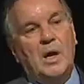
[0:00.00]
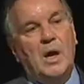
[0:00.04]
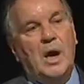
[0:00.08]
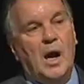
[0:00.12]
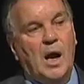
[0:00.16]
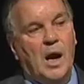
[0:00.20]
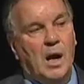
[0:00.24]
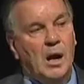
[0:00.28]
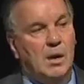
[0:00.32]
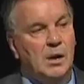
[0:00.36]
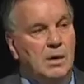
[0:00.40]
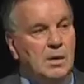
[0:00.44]

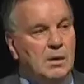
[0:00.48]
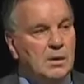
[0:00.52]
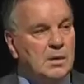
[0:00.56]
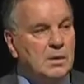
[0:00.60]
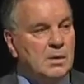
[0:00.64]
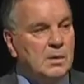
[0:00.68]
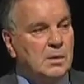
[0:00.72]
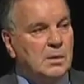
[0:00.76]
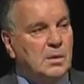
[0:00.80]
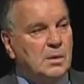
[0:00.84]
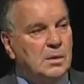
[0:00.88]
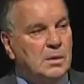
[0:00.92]
are
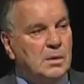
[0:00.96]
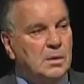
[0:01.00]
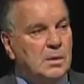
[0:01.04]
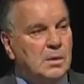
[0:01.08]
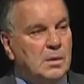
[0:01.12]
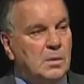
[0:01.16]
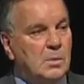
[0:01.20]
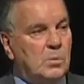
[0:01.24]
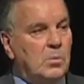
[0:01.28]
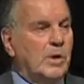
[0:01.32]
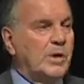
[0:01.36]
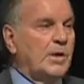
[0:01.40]

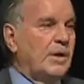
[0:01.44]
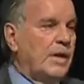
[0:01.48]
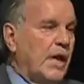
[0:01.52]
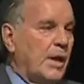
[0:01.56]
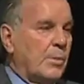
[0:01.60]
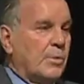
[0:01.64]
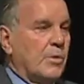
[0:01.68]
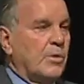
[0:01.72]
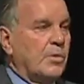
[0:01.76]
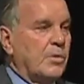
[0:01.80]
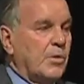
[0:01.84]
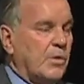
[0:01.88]
or what
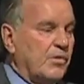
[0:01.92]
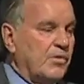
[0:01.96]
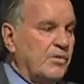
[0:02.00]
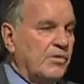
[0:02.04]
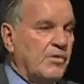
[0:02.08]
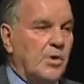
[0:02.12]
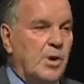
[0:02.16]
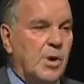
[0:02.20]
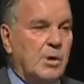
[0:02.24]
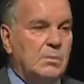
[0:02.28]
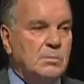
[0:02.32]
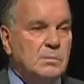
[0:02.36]
neighbor they're
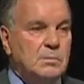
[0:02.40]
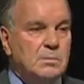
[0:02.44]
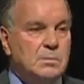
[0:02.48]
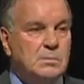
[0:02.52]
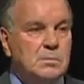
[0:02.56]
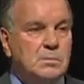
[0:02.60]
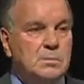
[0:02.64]
from.